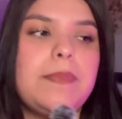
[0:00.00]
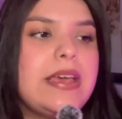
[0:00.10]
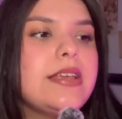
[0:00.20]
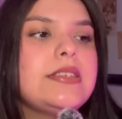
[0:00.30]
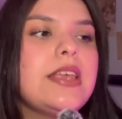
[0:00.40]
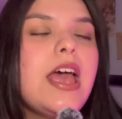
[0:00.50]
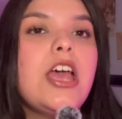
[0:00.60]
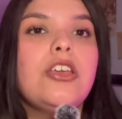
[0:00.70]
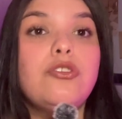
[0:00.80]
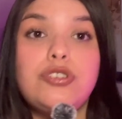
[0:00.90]
because
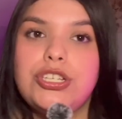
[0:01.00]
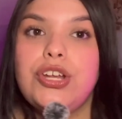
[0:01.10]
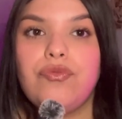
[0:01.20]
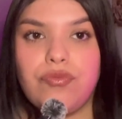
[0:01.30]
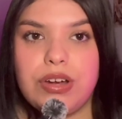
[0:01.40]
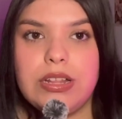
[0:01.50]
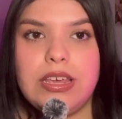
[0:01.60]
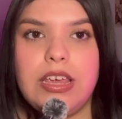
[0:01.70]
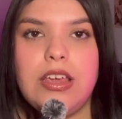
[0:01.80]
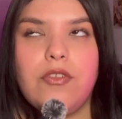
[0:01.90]
you should
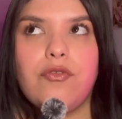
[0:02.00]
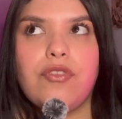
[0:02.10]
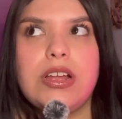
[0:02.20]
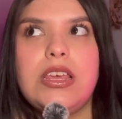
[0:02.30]
really, if